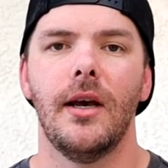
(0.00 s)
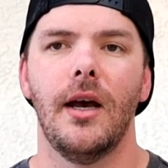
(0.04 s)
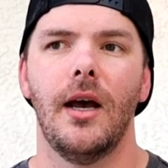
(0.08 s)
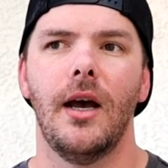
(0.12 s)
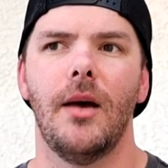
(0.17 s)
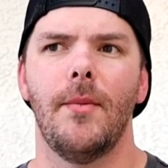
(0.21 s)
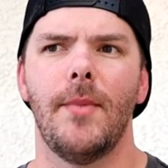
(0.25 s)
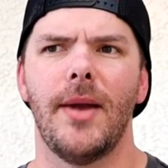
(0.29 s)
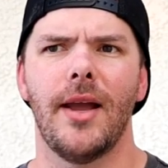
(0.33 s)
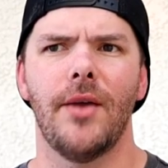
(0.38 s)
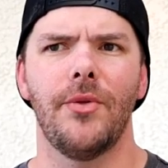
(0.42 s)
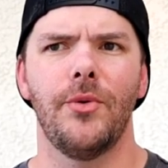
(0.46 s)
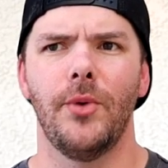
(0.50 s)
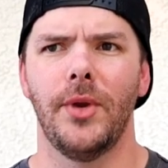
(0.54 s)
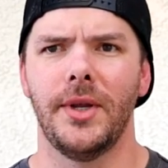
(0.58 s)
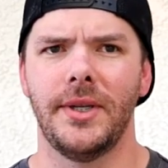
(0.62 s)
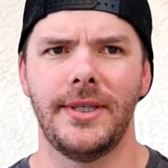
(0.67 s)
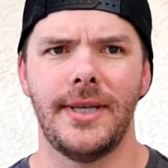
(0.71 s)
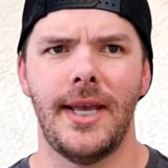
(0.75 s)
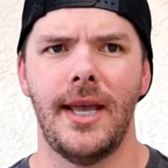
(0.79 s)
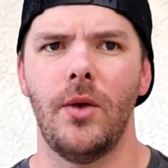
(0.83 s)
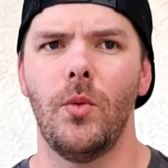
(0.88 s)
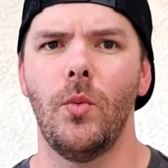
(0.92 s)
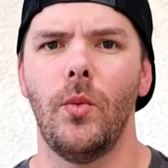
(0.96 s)
I got through like
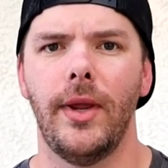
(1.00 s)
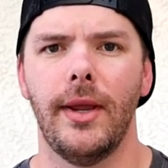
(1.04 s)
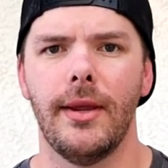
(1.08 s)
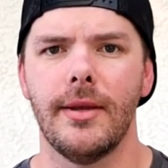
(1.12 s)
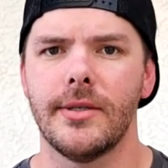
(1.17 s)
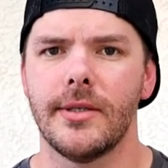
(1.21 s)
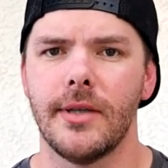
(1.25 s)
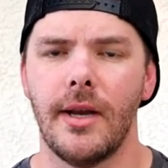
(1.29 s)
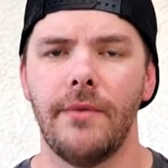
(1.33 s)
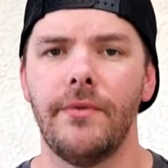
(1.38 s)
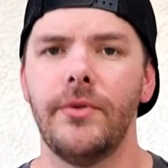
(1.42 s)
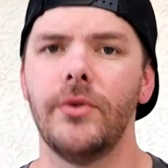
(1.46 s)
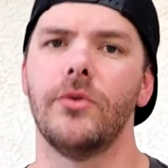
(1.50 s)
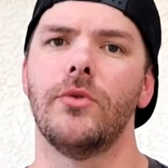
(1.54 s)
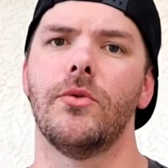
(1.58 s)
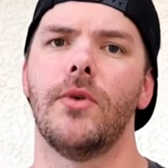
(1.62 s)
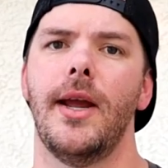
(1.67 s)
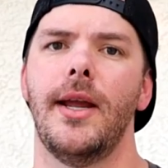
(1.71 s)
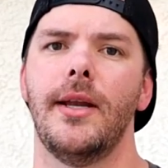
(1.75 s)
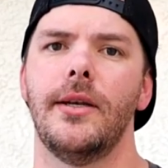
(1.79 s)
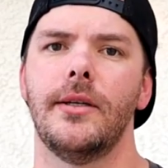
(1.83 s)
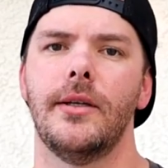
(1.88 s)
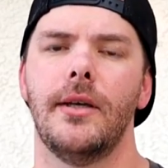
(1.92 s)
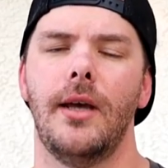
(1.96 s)
10 wings and I feel great.